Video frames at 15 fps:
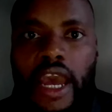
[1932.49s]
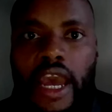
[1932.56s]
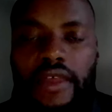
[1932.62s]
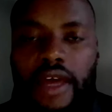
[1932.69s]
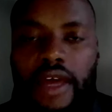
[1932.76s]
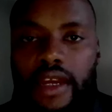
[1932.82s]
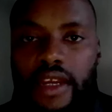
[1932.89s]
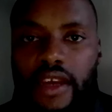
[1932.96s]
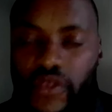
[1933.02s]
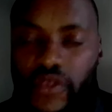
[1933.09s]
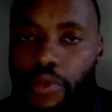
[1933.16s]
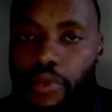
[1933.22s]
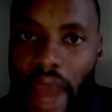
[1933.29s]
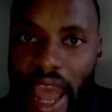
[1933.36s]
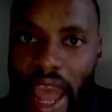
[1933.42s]
And then if
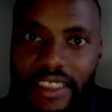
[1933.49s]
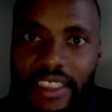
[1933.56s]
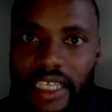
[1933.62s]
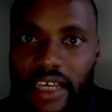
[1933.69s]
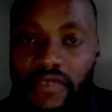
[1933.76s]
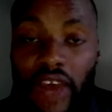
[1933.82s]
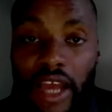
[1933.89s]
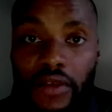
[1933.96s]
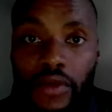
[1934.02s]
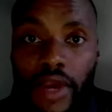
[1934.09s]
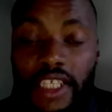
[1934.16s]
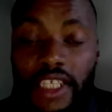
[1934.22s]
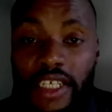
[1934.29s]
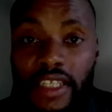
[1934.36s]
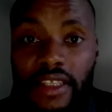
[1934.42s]
you pass the
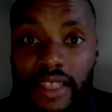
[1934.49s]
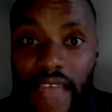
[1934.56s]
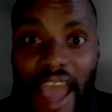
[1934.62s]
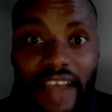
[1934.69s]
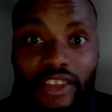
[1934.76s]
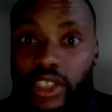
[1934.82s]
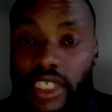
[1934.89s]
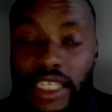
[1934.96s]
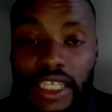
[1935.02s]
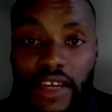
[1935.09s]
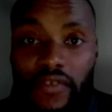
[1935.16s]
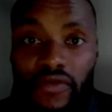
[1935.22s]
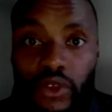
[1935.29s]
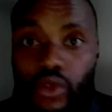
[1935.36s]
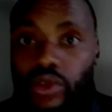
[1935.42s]
evaluation, they actually
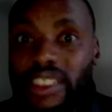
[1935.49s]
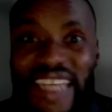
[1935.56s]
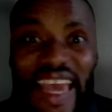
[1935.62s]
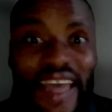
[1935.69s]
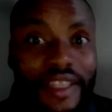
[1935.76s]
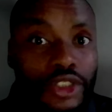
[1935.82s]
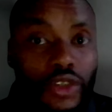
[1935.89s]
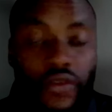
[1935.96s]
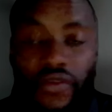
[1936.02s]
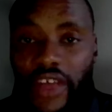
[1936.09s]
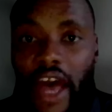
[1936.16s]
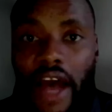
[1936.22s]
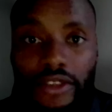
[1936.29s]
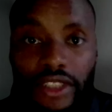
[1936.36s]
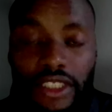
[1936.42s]
give you tens of
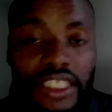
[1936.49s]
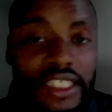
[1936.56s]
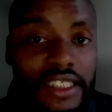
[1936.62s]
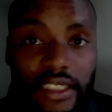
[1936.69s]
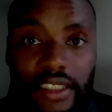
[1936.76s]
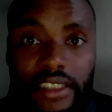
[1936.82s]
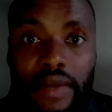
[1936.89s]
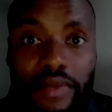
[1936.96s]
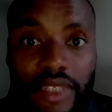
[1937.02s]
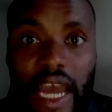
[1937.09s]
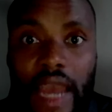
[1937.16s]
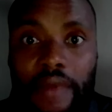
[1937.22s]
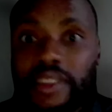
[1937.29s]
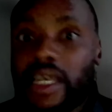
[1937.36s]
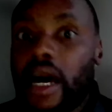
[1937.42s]
thousands and
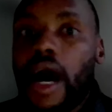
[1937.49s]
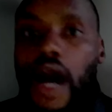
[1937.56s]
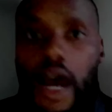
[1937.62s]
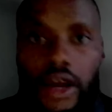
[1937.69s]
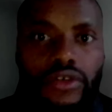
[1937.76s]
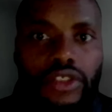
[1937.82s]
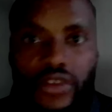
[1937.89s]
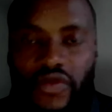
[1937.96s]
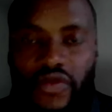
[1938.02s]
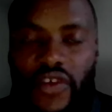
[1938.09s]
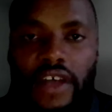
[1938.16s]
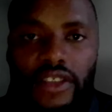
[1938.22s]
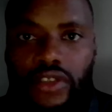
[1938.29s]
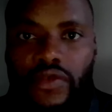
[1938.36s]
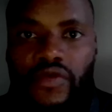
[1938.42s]
sometimes hundreds of
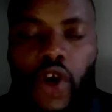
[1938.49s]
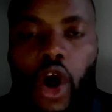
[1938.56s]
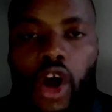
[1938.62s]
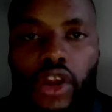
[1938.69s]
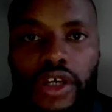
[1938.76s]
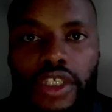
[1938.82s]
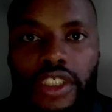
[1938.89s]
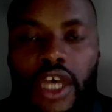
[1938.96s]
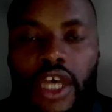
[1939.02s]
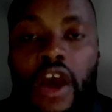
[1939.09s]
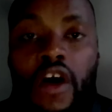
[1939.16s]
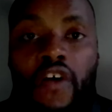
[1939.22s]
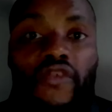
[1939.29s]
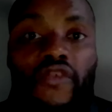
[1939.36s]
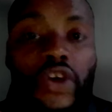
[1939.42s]
thousands of dollars
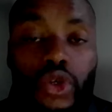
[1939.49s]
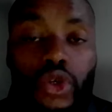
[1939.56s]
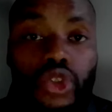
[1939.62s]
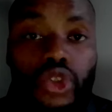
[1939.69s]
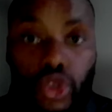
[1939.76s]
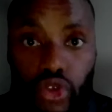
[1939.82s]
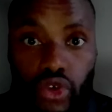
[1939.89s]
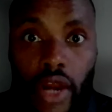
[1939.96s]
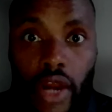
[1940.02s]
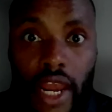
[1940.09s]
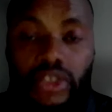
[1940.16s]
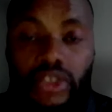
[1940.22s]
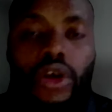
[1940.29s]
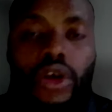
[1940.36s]
for you to trade.